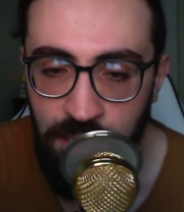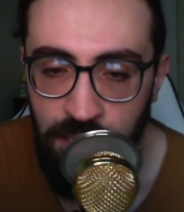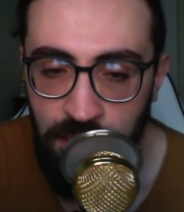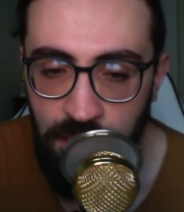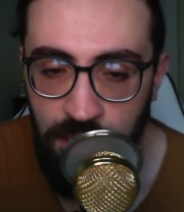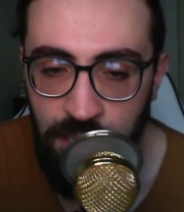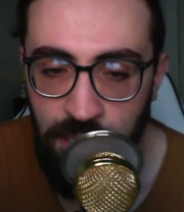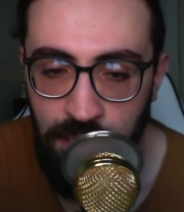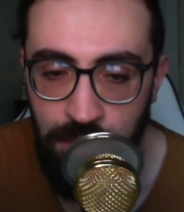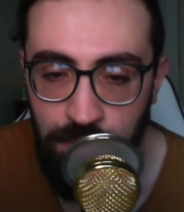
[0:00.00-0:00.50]

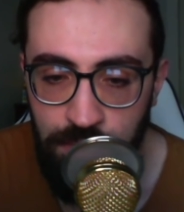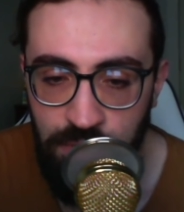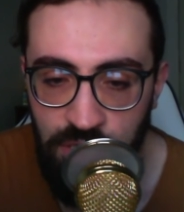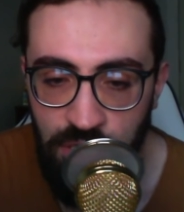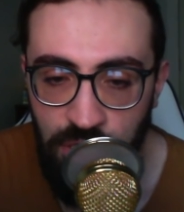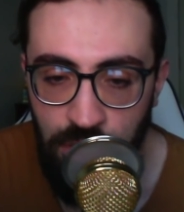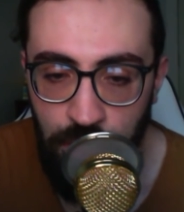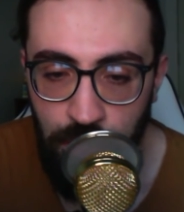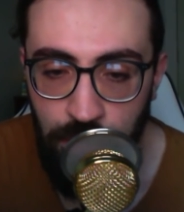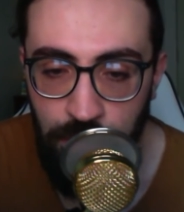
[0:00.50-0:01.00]
Um,
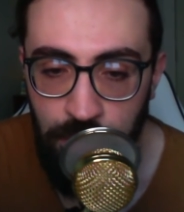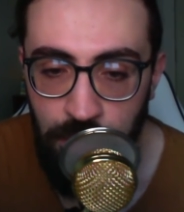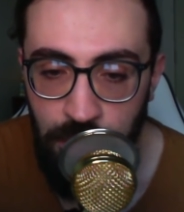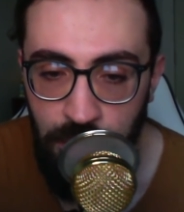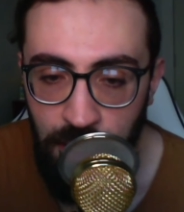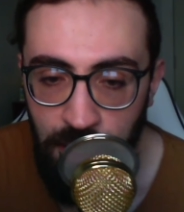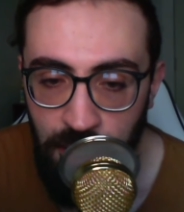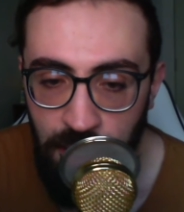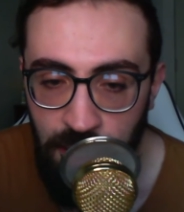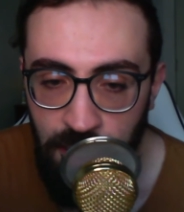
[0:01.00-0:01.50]
so
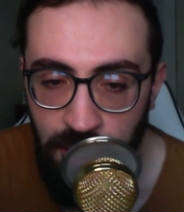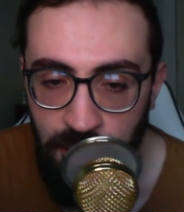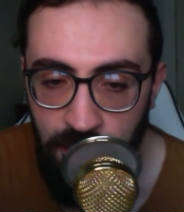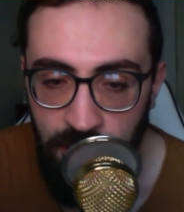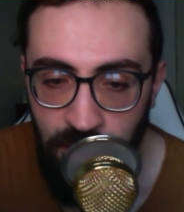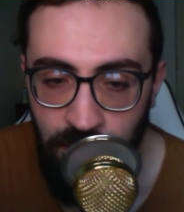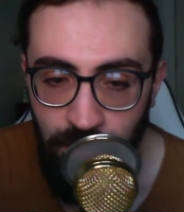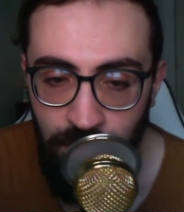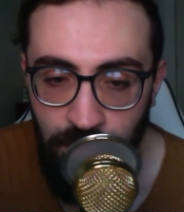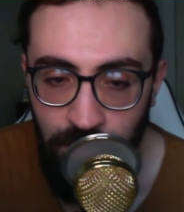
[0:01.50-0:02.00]

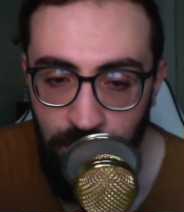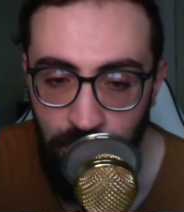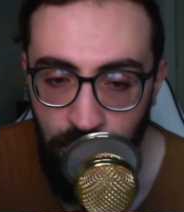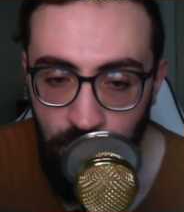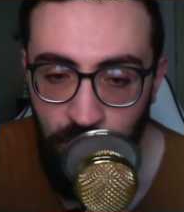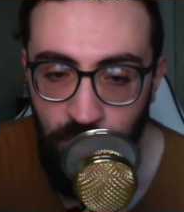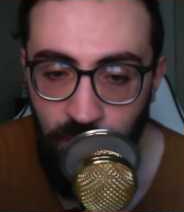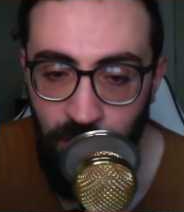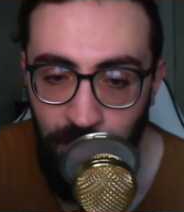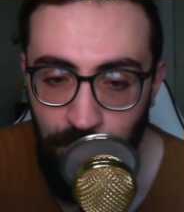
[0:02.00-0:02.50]

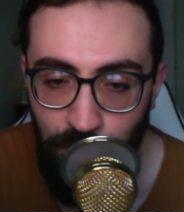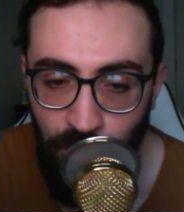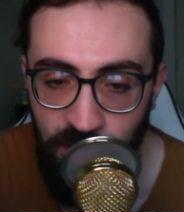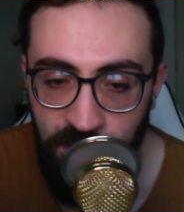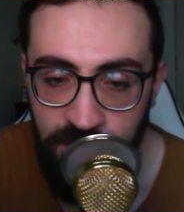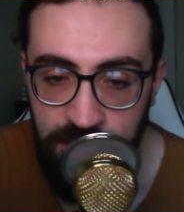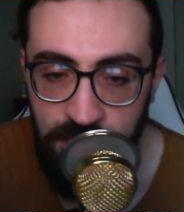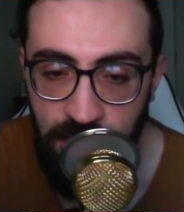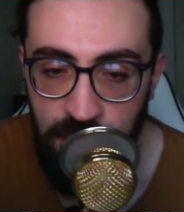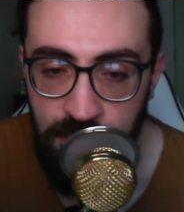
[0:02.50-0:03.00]
Great
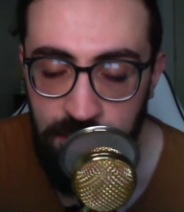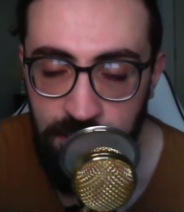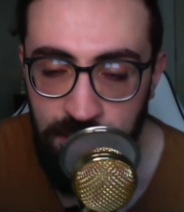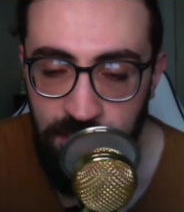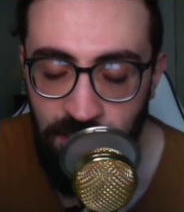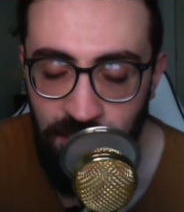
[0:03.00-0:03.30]
process.